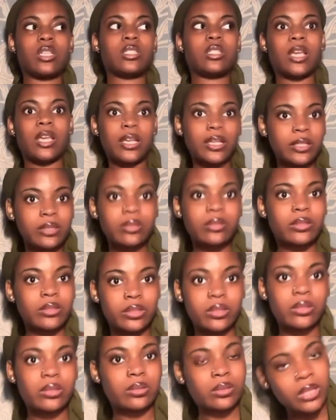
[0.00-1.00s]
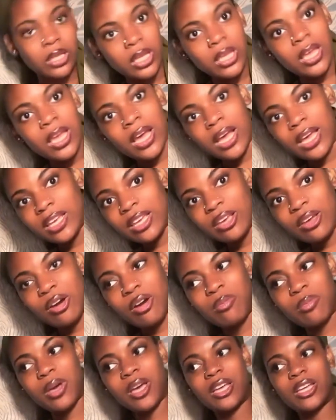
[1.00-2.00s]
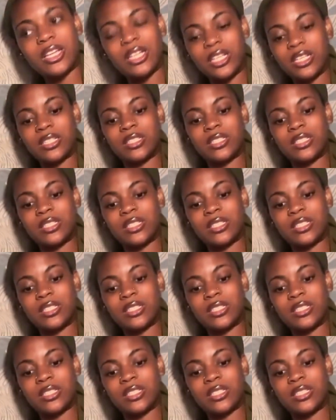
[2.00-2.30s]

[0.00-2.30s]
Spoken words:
Like, girl, I get all my hoodies